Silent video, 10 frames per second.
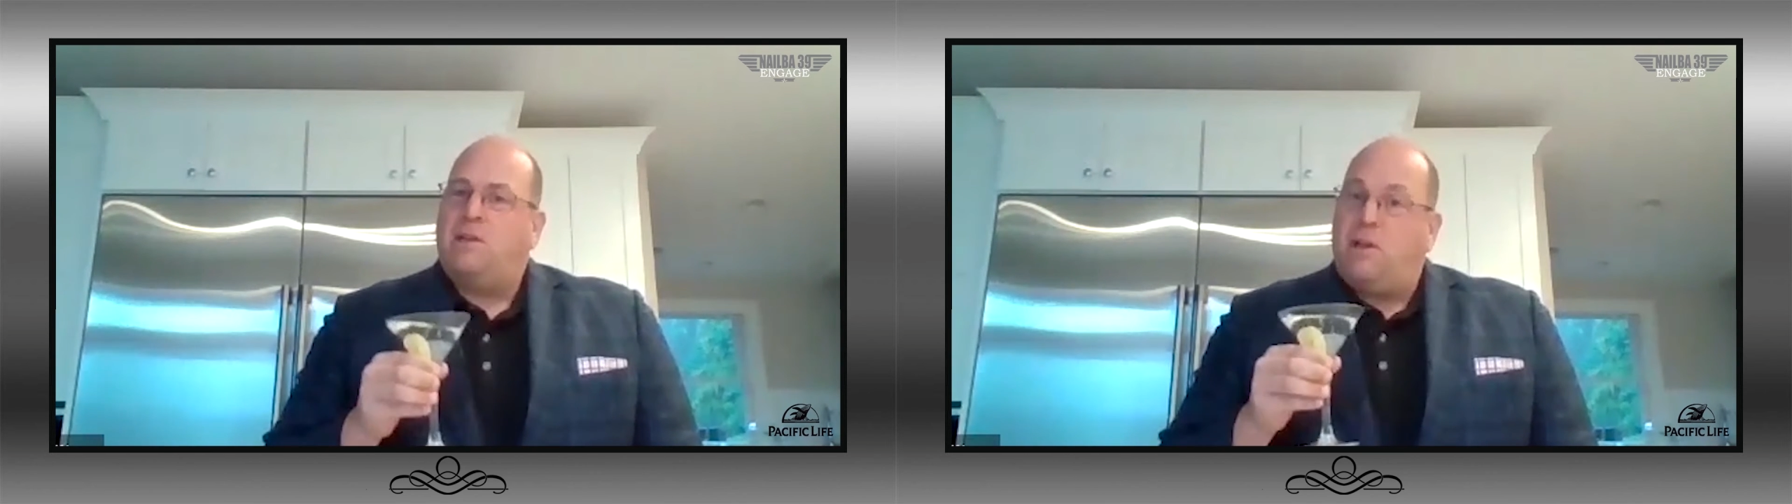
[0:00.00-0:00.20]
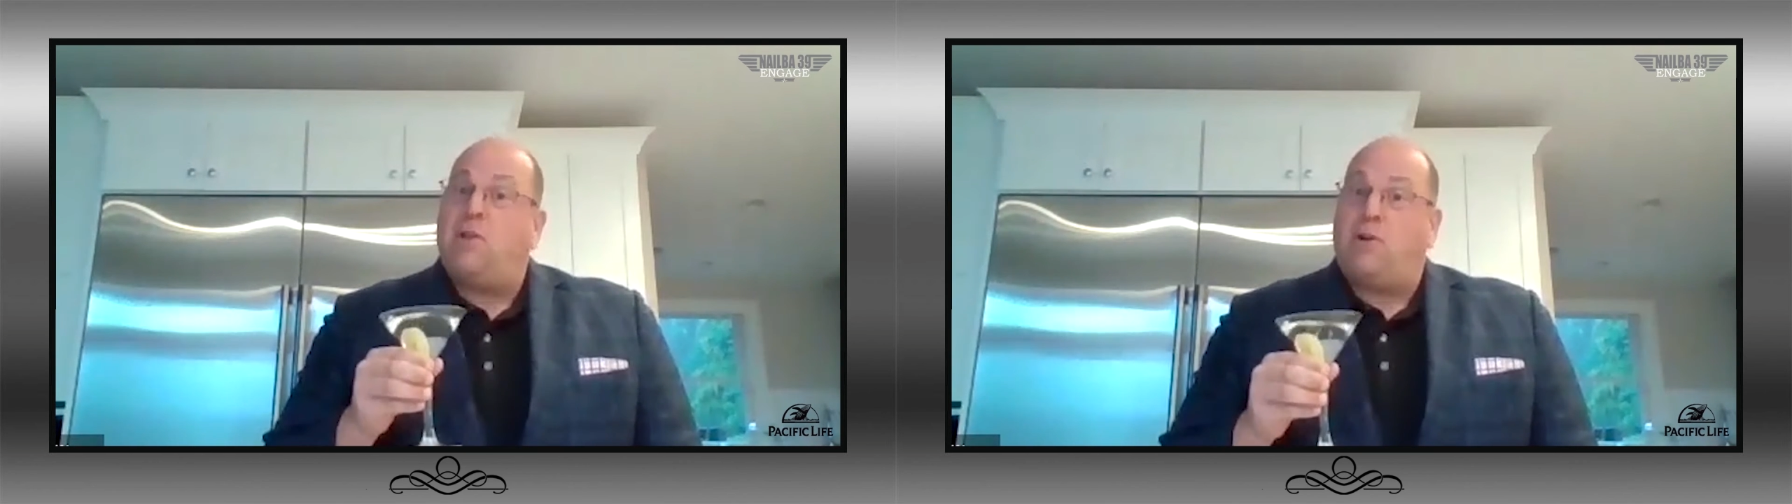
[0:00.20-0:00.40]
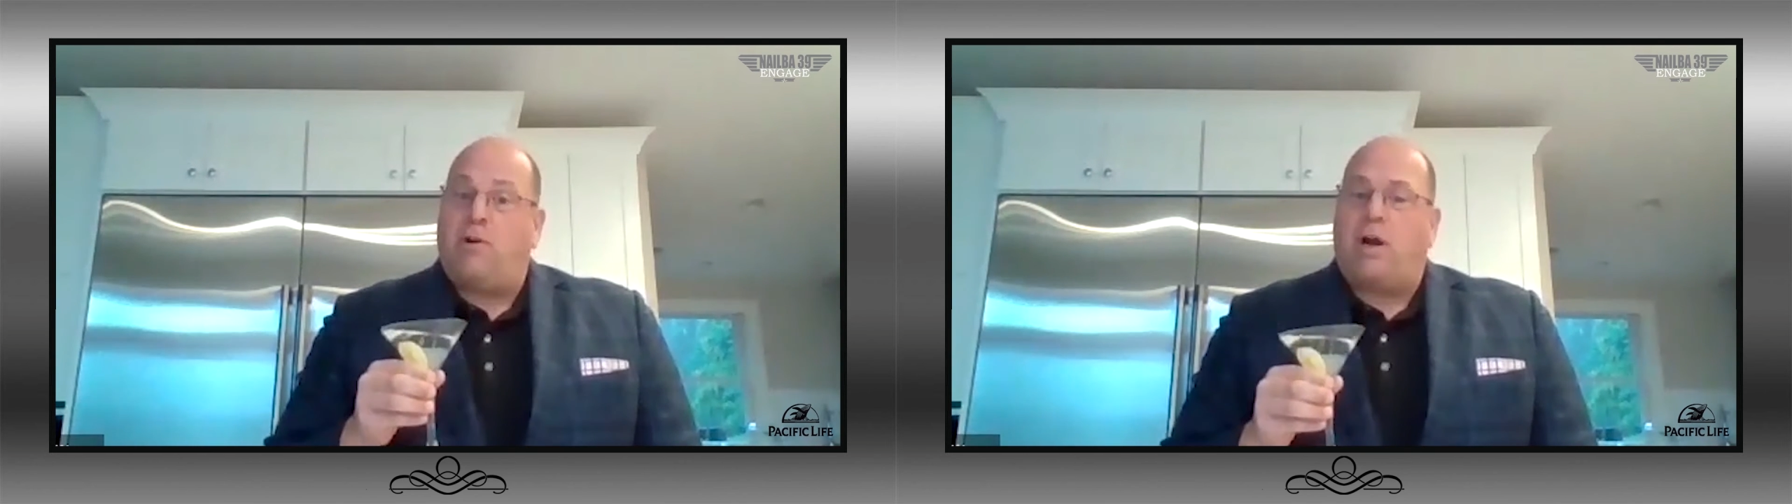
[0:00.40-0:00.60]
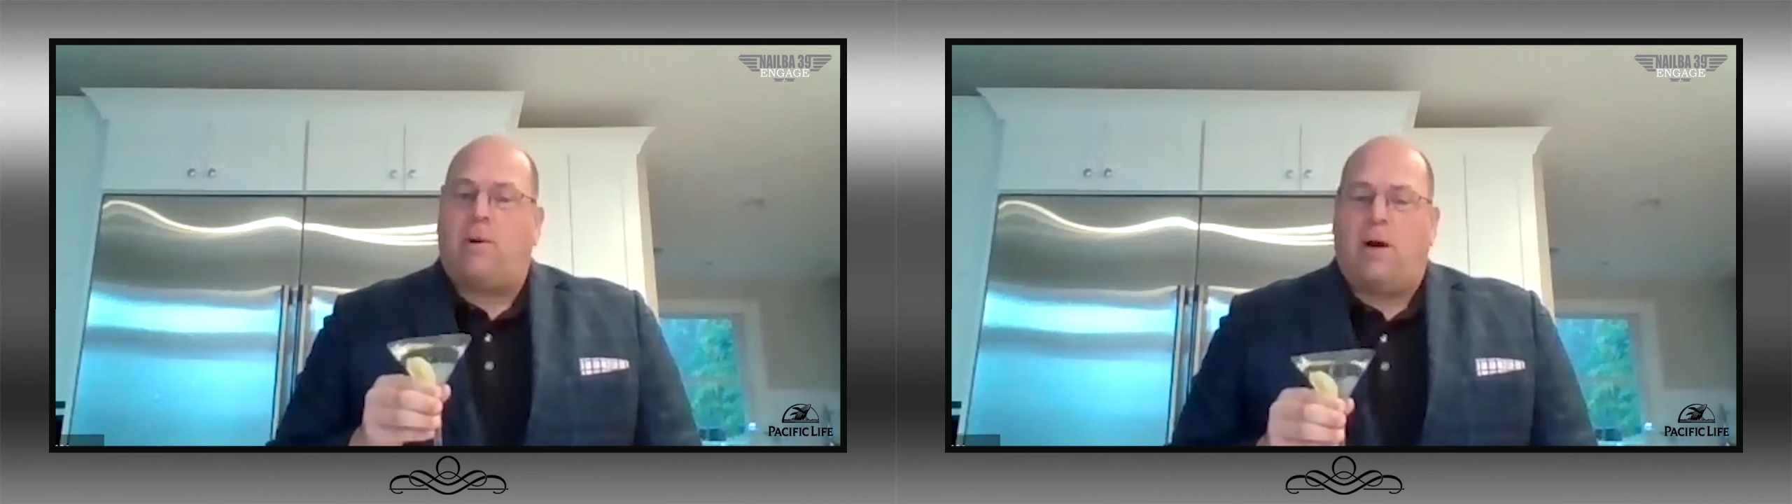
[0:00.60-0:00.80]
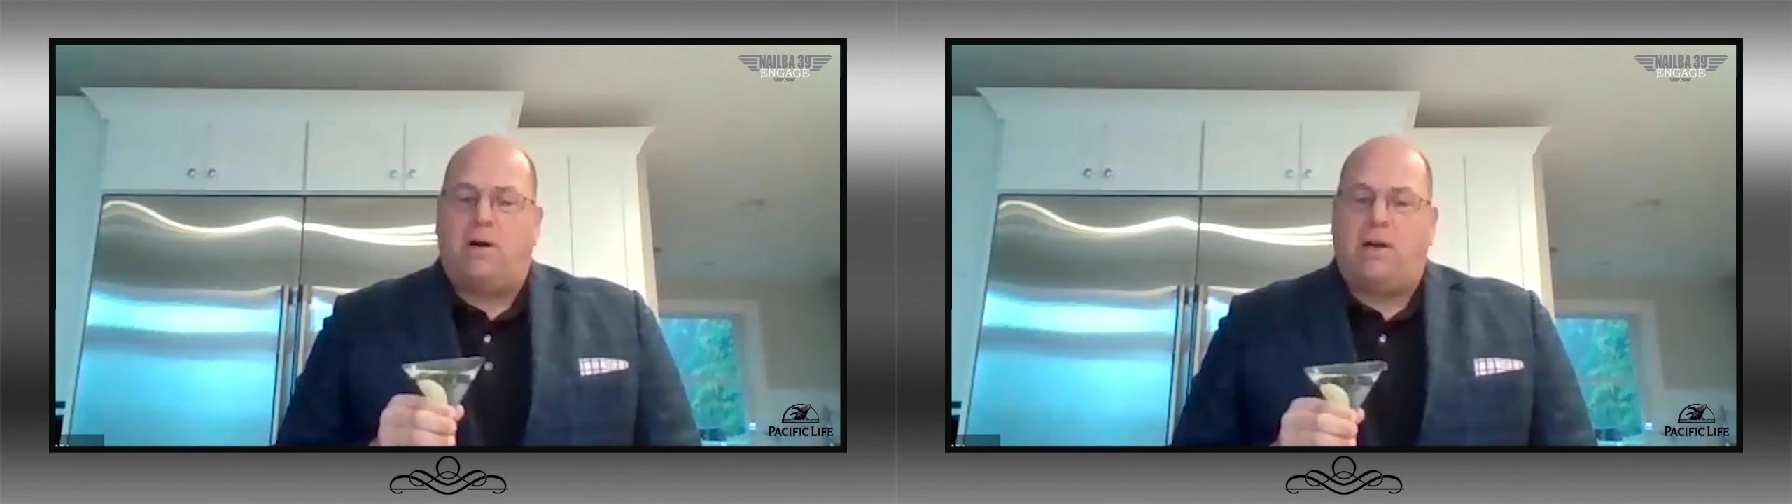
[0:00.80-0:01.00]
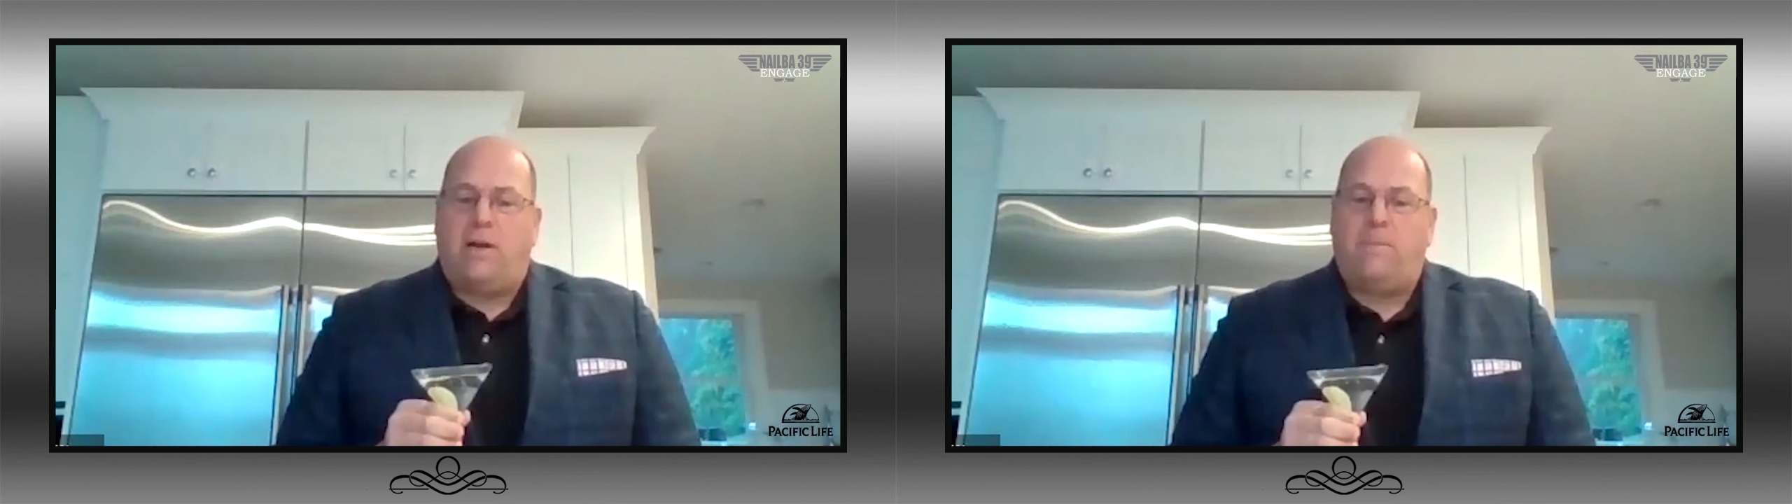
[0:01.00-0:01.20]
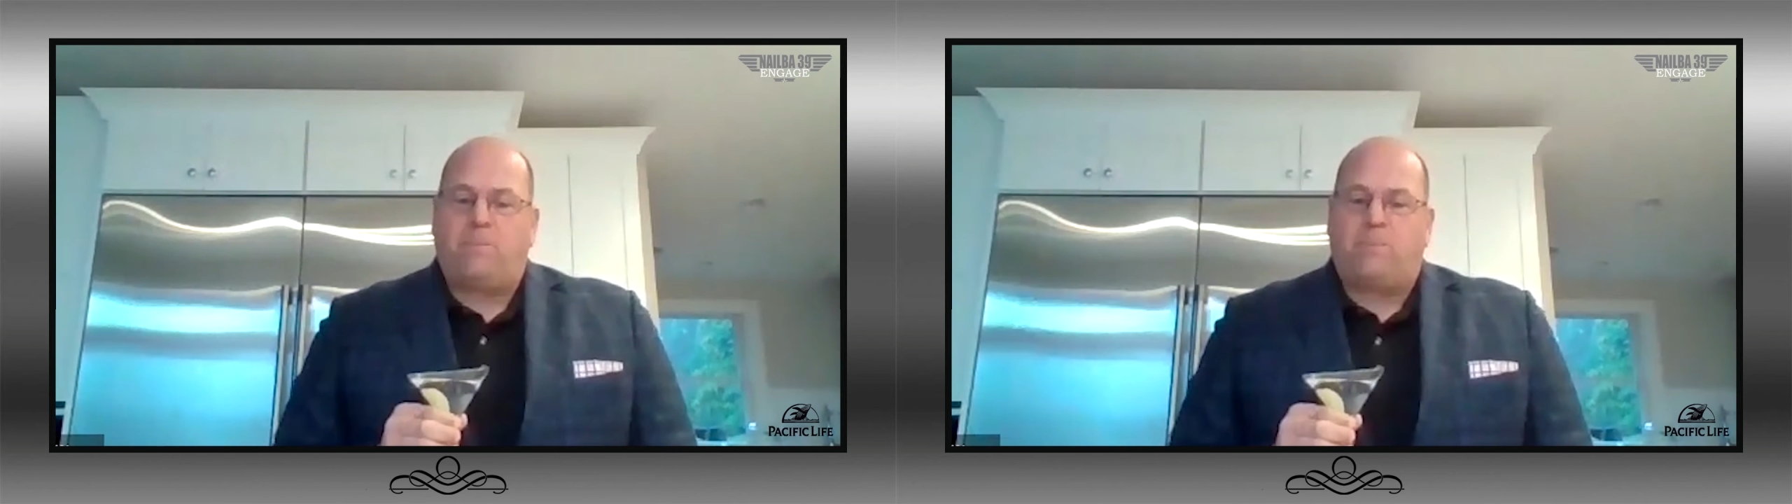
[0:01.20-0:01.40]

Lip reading: Another great quality.